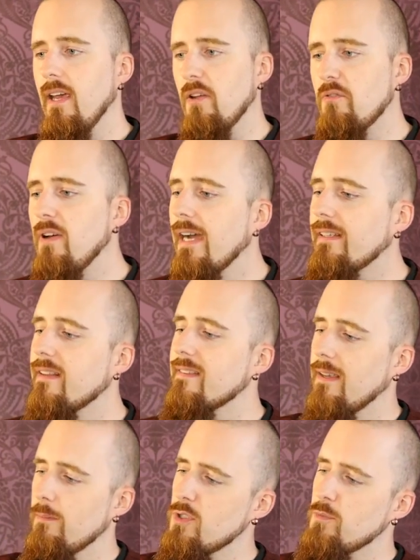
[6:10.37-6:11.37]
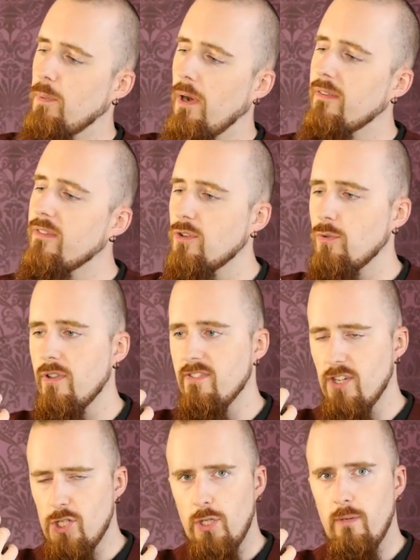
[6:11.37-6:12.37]
In fact, in some spots, the
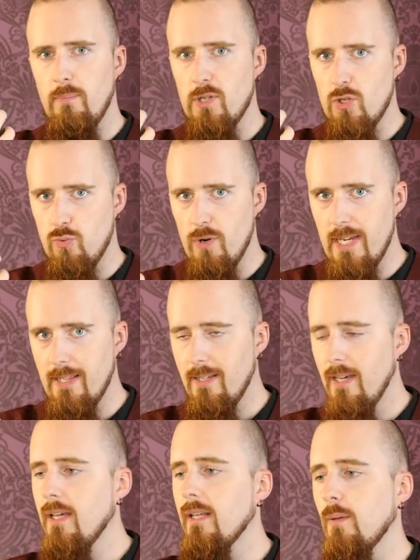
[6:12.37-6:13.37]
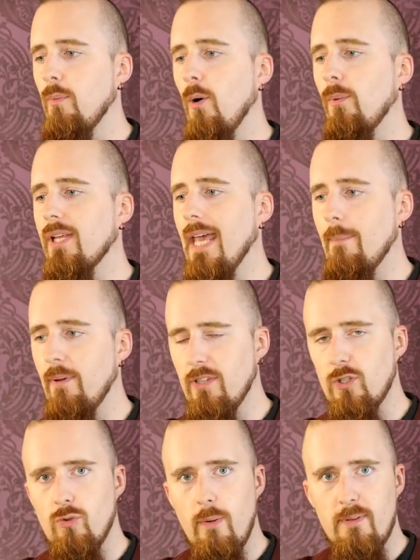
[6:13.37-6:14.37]
transition between the pommel cap and
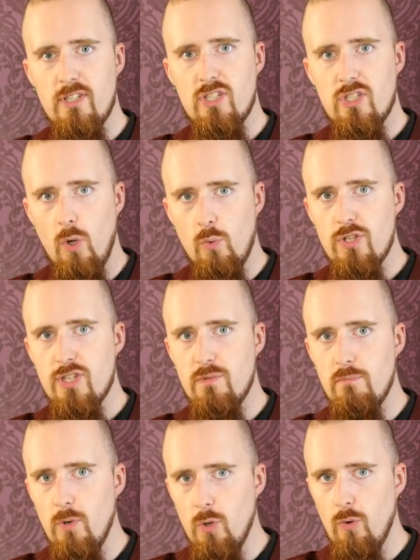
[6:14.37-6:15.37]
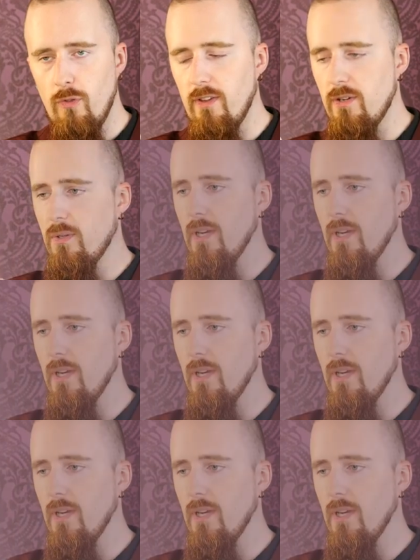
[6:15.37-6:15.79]
the grip is so smooth that you